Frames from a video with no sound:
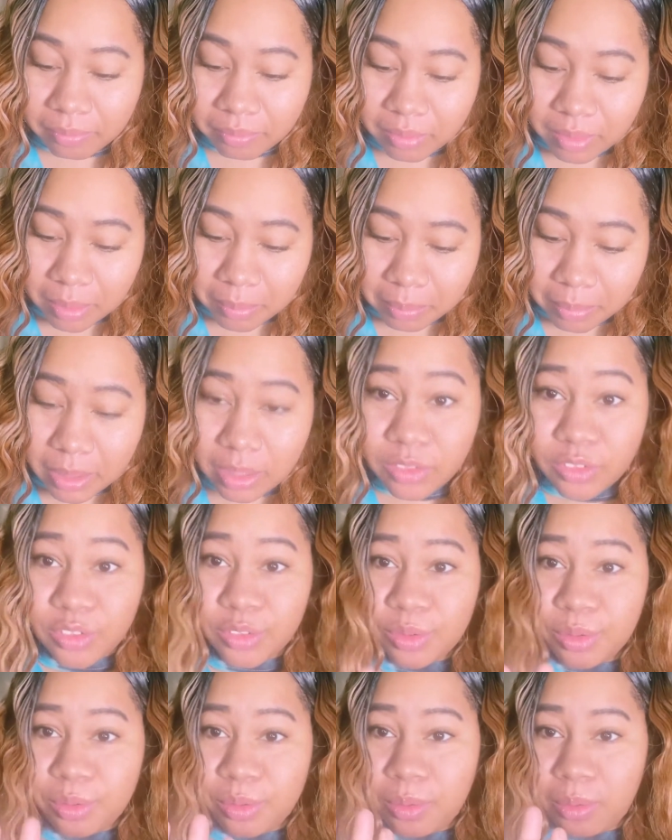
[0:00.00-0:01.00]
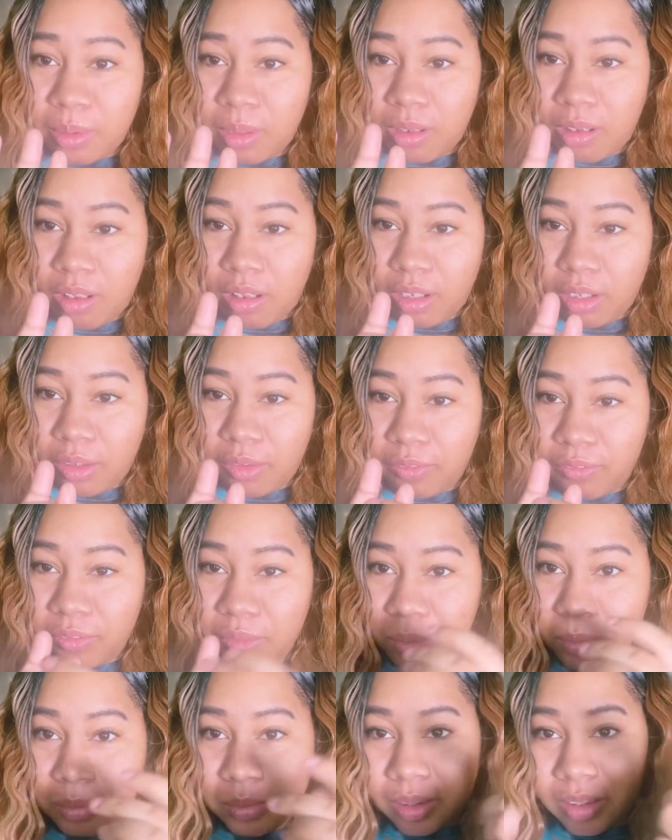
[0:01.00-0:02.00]
the pencil all
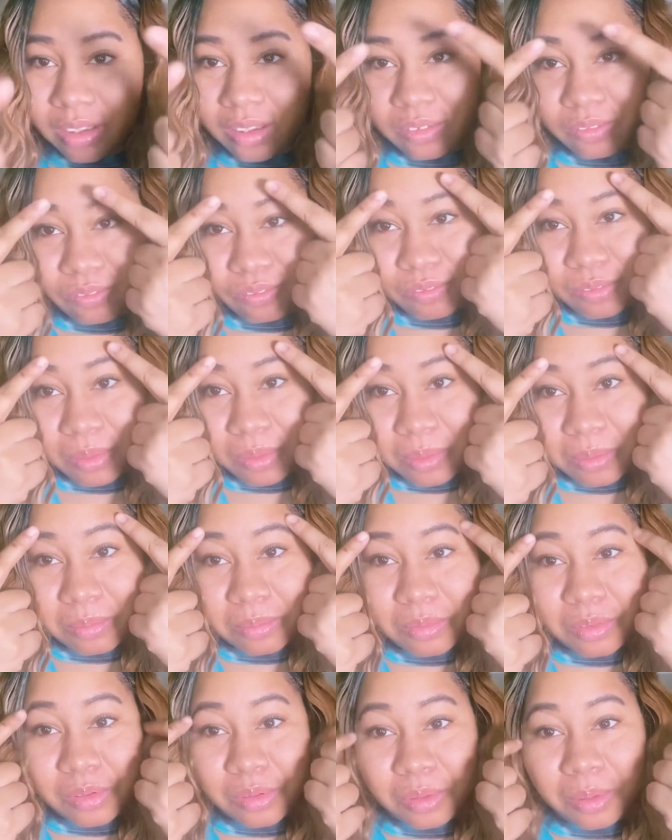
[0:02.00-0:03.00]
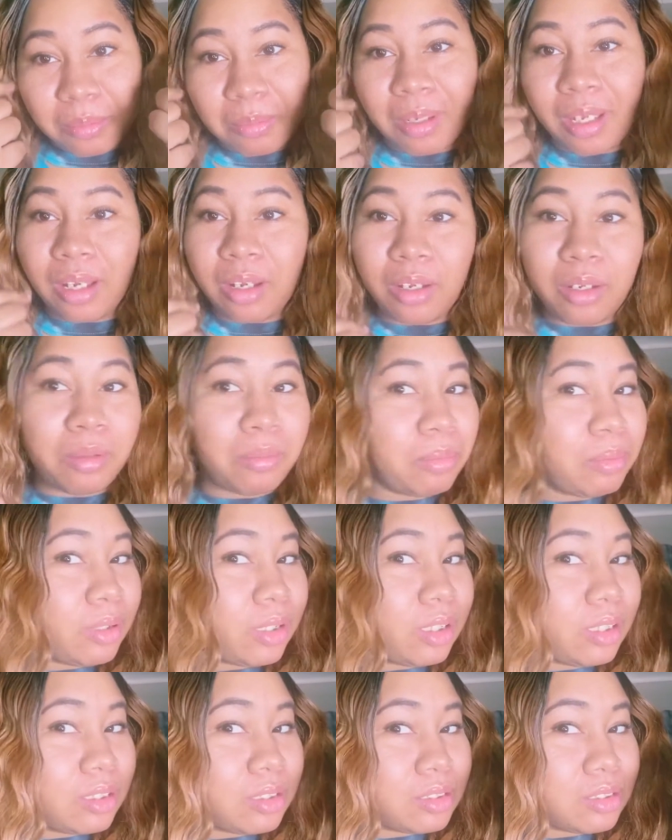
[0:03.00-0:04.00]
over me from doing my
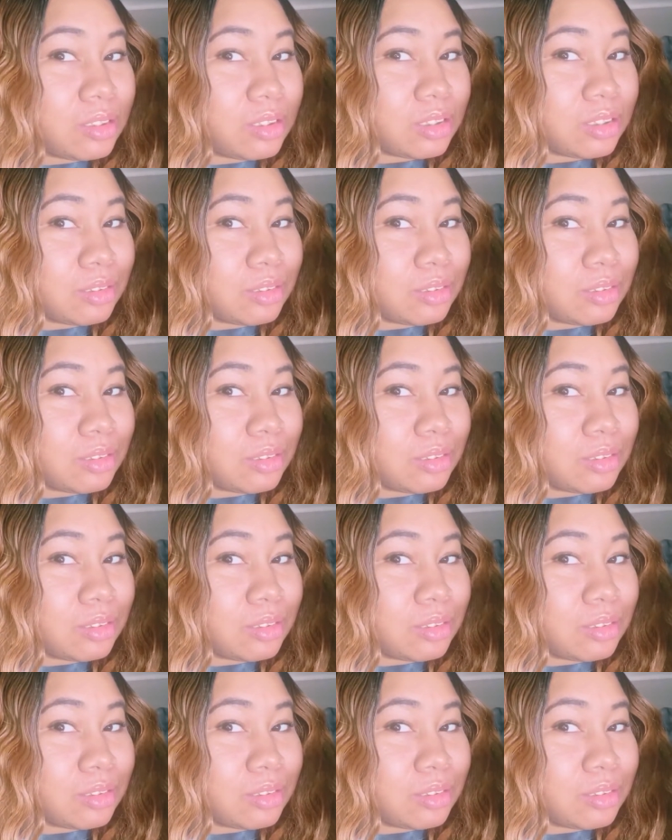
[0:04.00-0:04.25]
eyebrows.